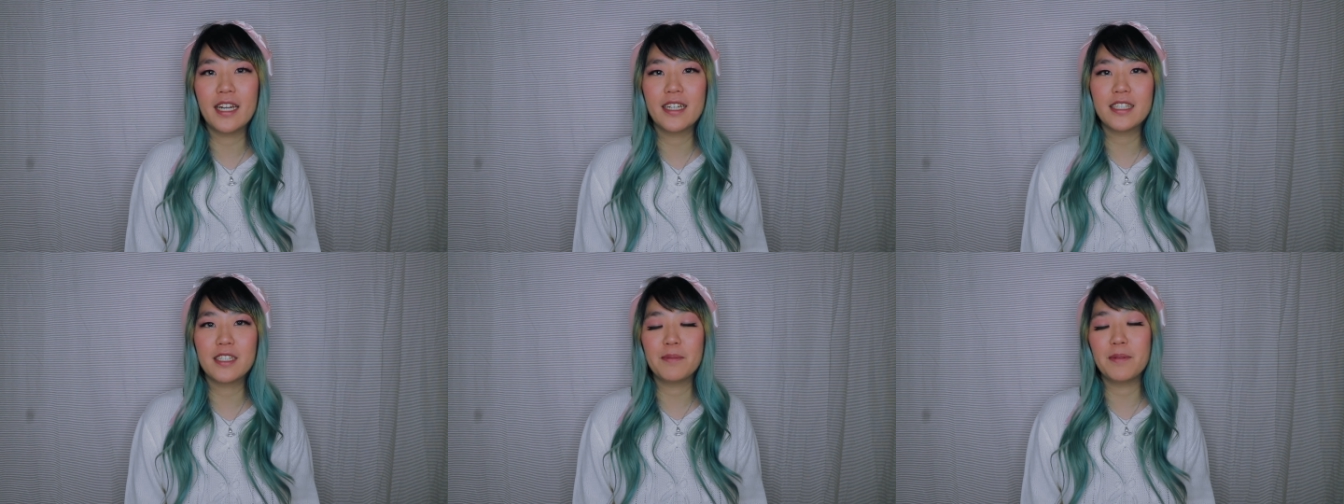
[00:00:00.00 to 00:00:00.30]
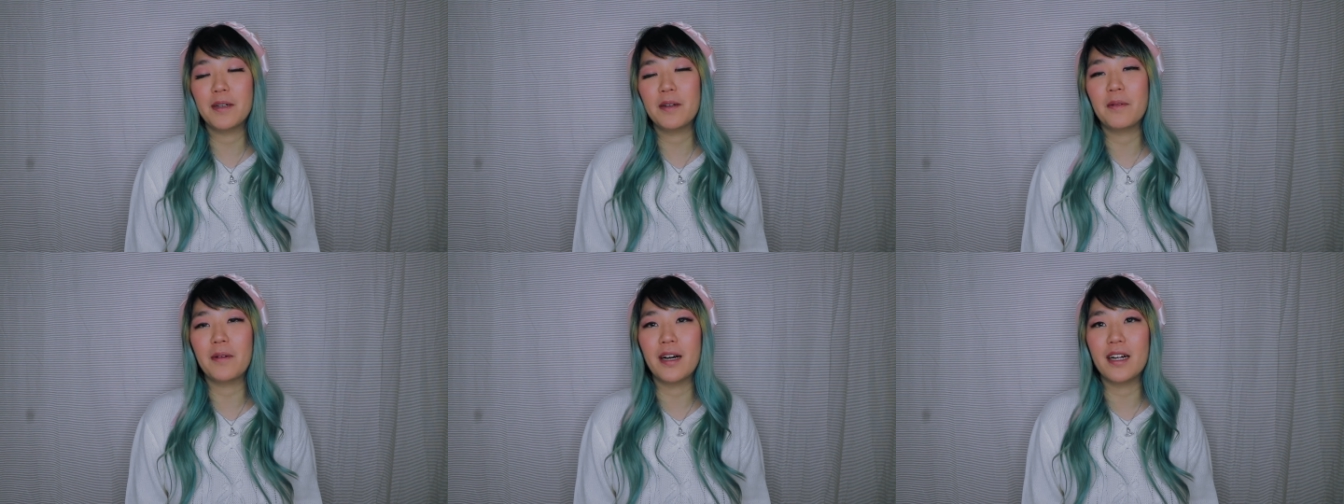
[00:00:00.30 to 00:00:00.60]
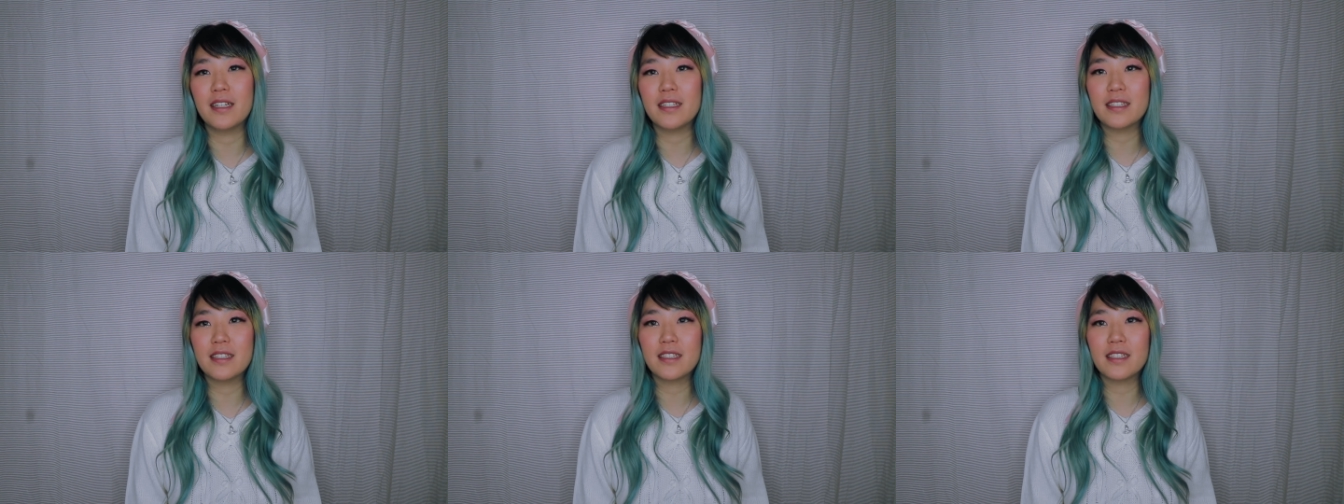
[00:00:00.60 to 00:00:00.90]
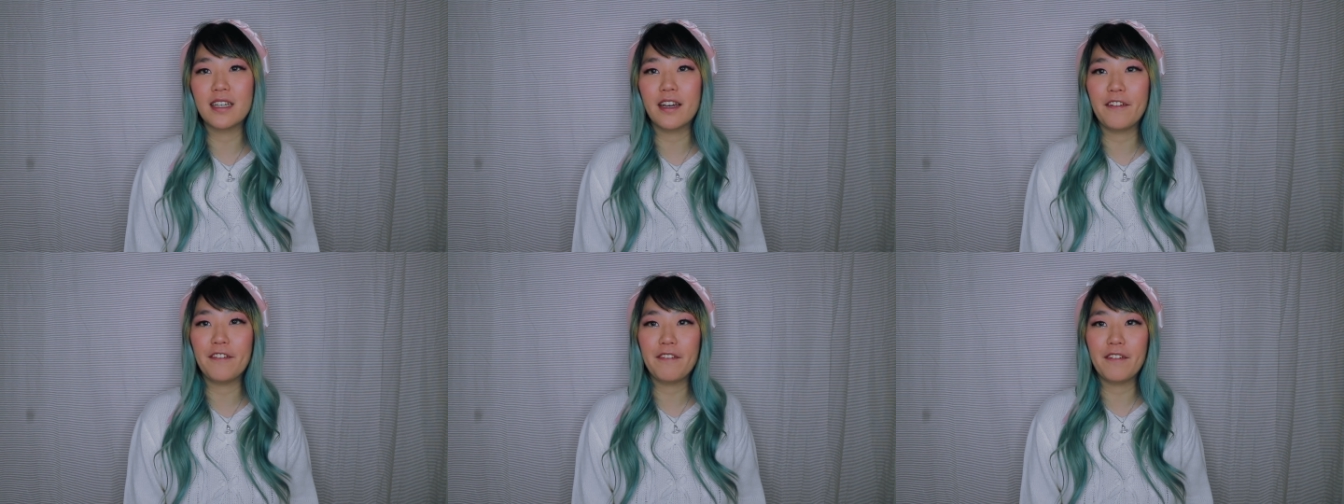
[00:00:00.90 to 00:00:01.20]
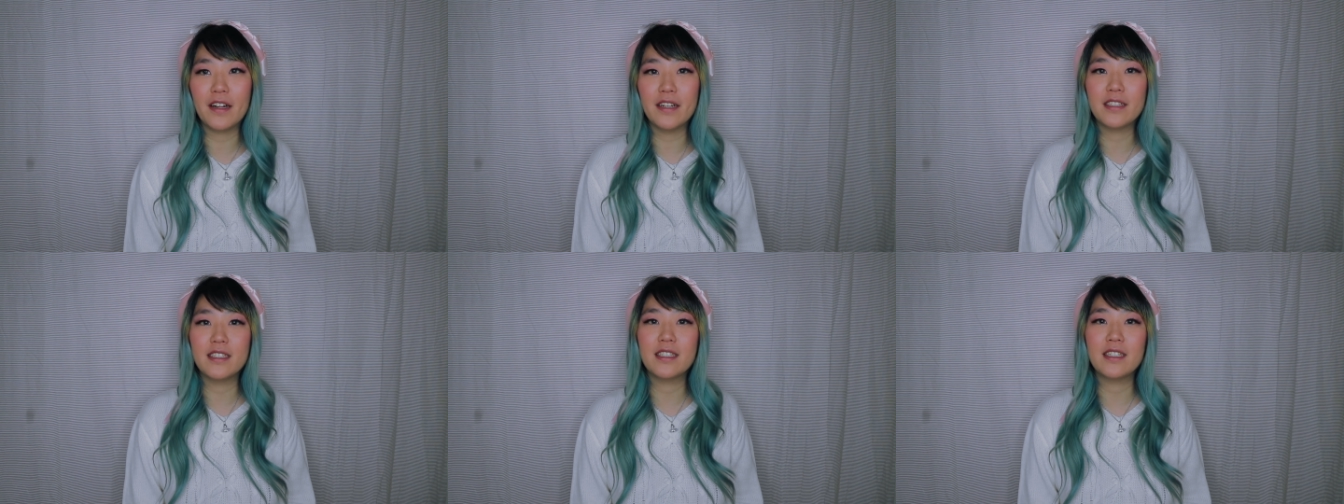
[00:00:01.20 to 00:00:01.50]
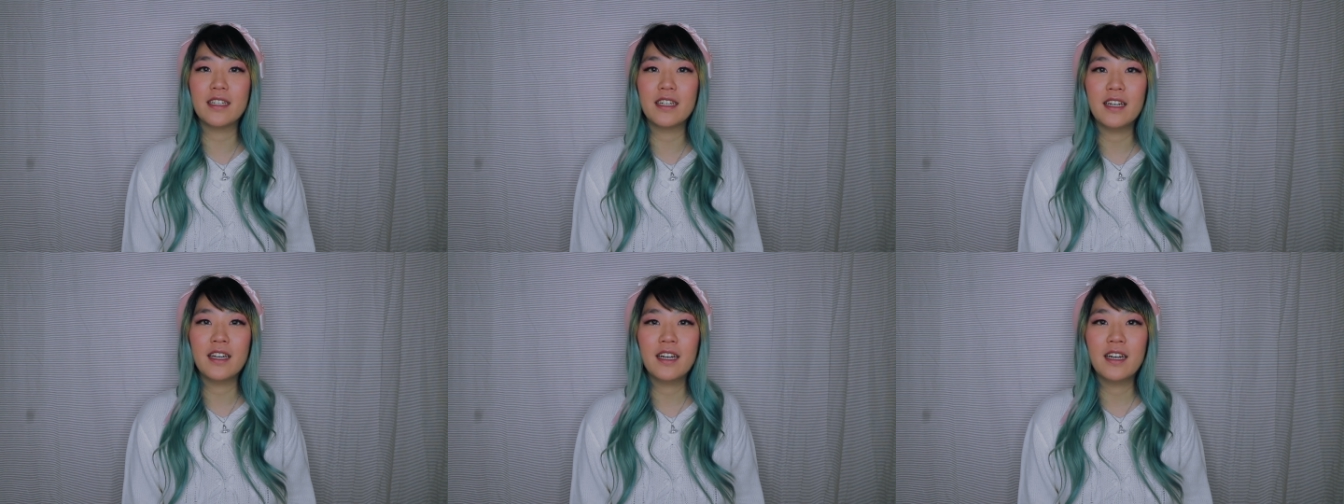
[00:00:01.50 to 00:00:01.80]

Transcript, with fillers: It's been a while since I felt